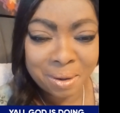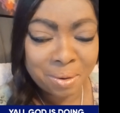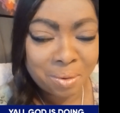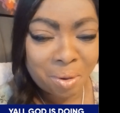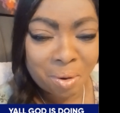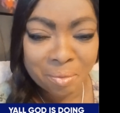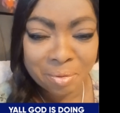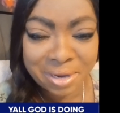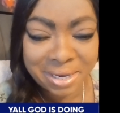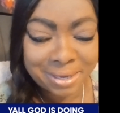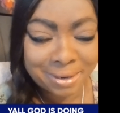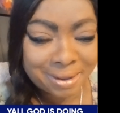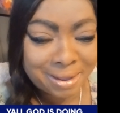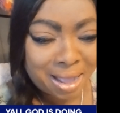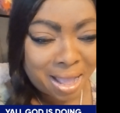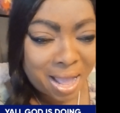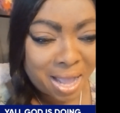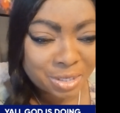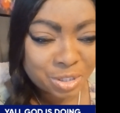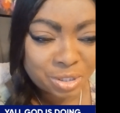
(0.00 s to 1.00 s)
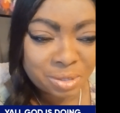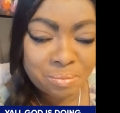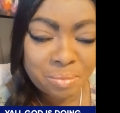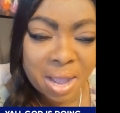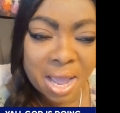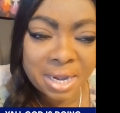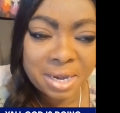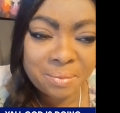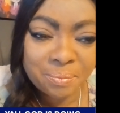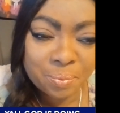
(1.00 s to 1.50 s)
Glory to God.
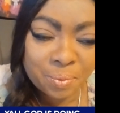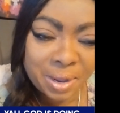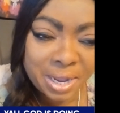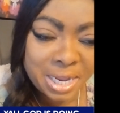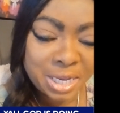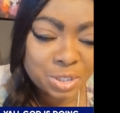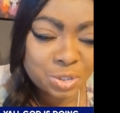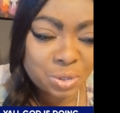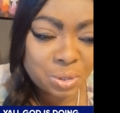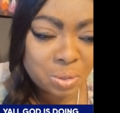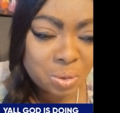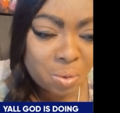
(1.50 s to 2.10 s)
Somebody praise the